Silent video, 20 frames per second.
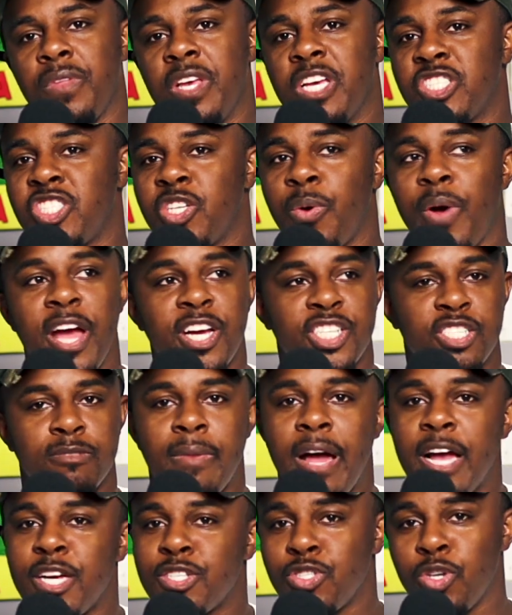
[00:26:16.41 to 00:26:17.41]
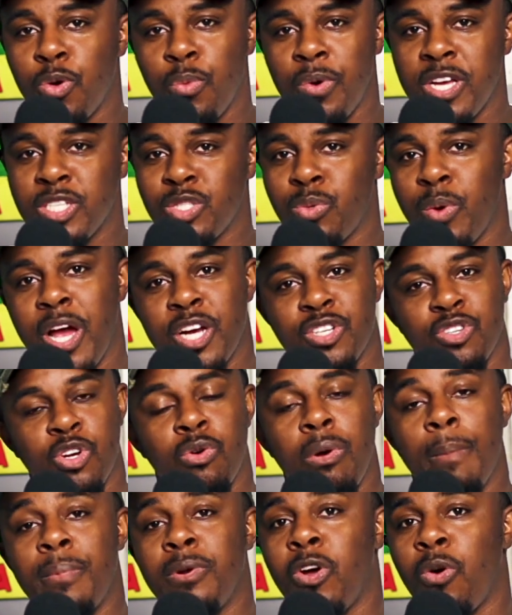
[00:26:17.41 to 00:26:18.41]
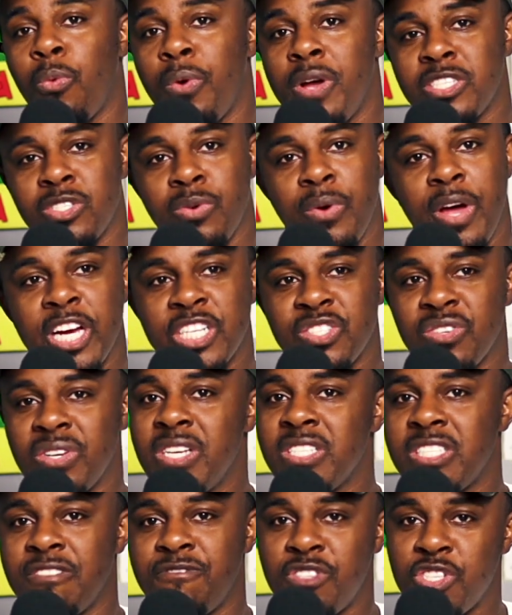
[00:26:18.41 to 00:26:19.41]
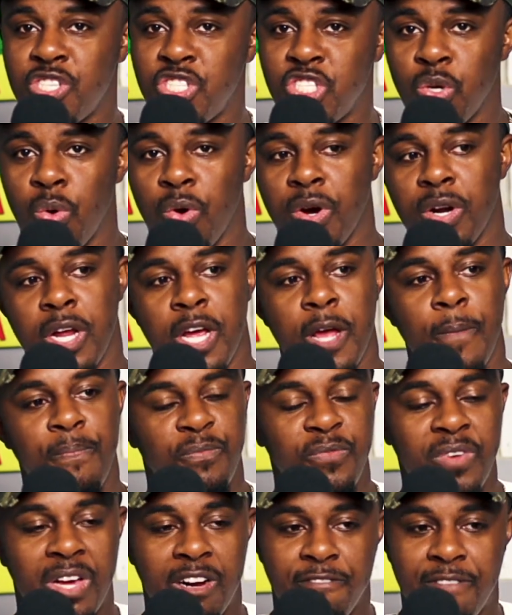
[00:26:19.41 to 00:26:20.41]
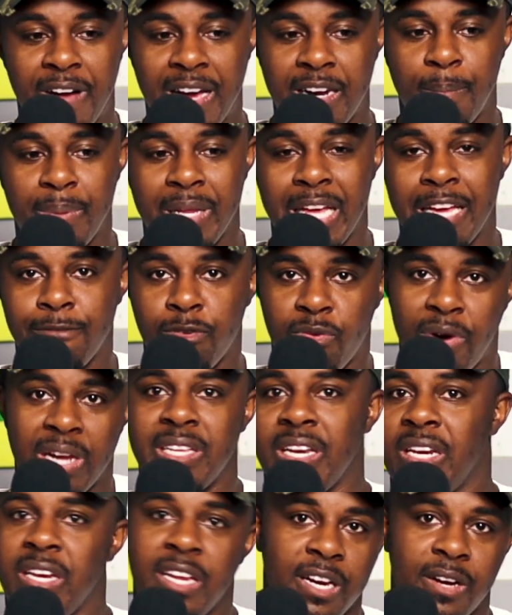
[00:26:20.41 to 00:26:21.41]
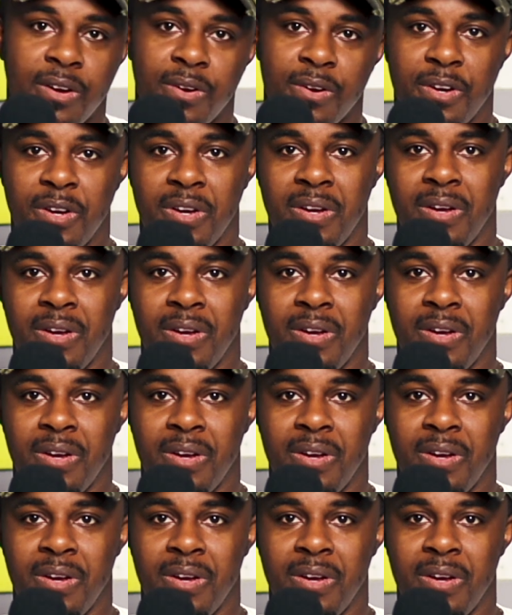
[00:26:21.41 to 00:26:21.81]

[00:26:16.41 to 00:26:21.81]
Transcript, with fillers: It's no extra mics nowhere. It's no extra equipment nowhere. It's no extra this. If it's a short, you got to find a plan for it right then and there.